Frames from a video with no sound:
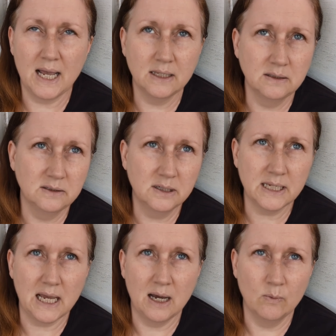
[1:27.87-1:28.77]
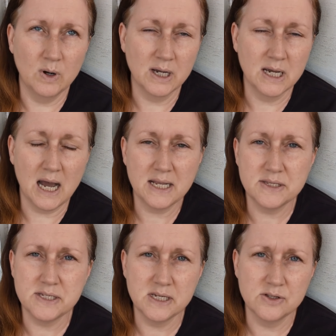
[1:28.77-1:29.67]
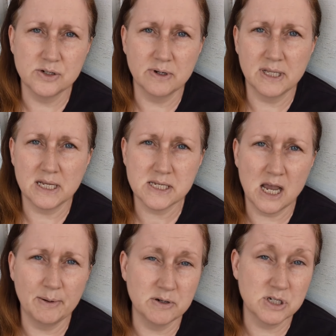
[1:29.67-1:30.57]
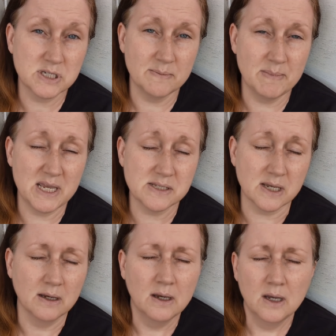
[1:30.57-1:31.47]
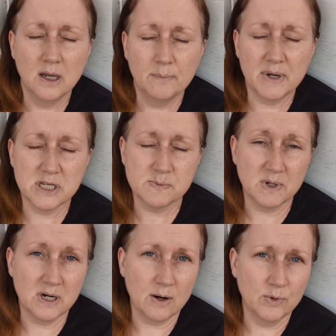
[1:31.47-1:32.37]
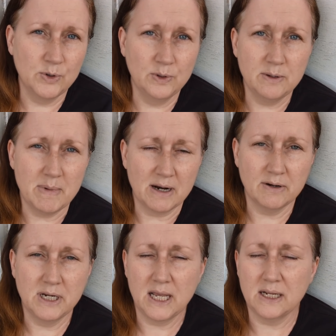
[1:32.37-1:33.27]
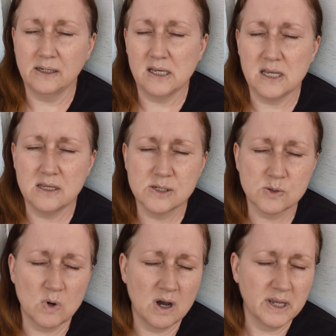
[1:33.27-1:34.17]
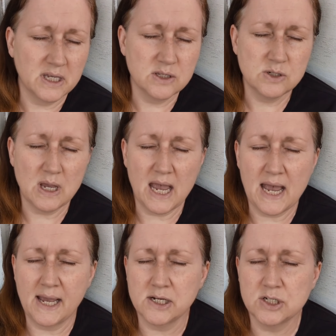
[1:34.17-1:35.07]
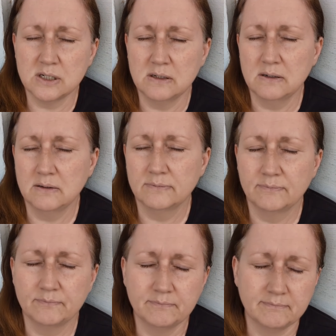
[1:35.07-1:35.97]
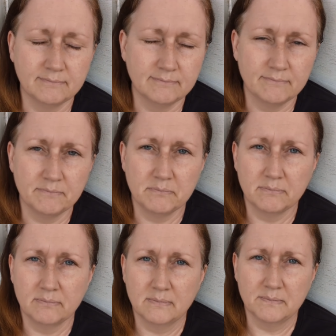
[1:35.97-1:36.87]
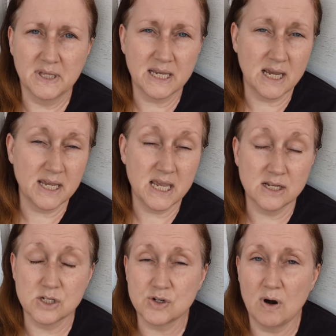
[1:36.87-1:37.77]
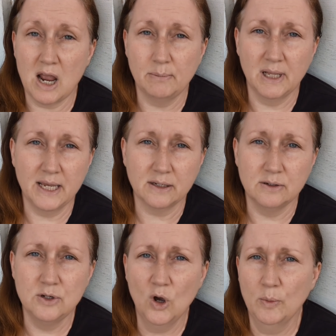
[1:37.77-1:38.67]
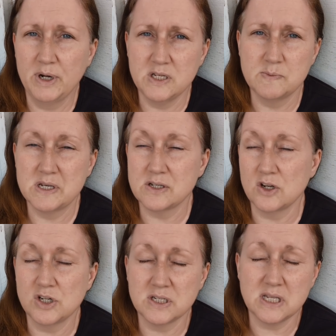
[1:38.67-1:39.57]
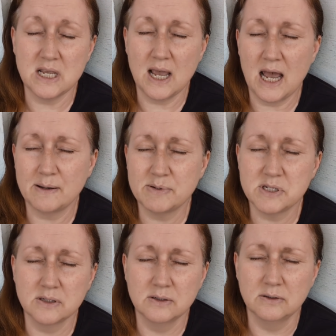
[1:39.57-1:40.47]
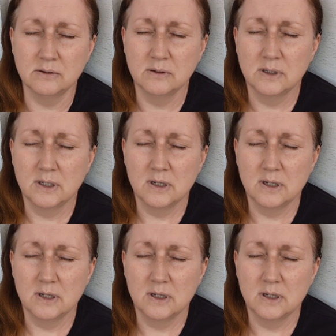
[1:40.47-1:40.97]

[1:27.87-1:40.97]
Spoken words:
I look at what God did during that time, and it's just amazing. My husband and I were newly married, and he swung into action like I can't describe, like nobody's business. Just the absolute